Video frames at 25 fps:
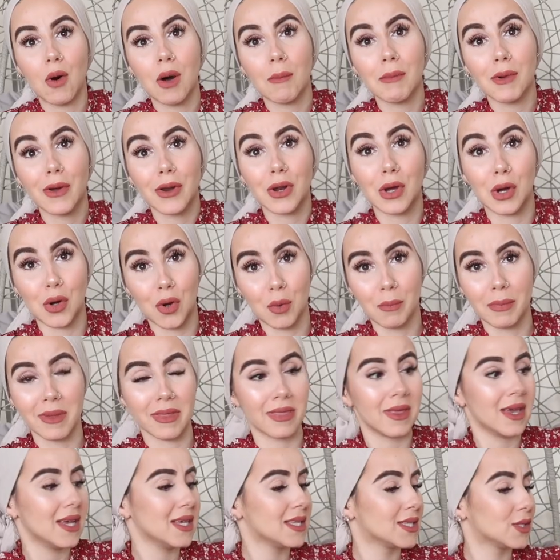I'm gonna
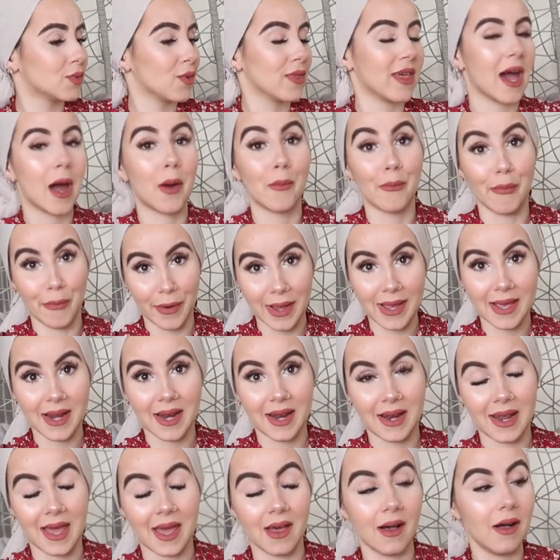open this without
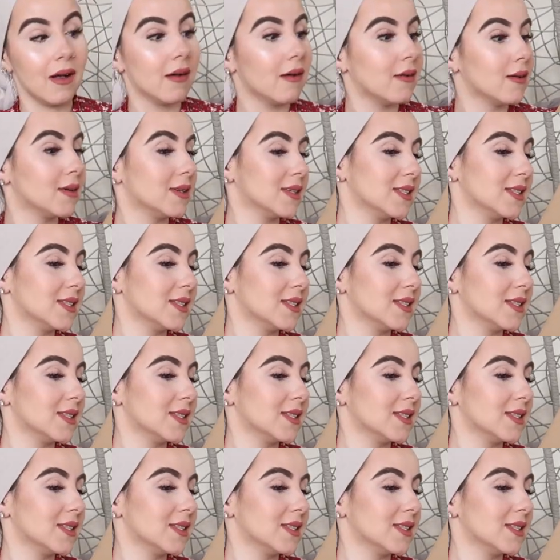breaking a nail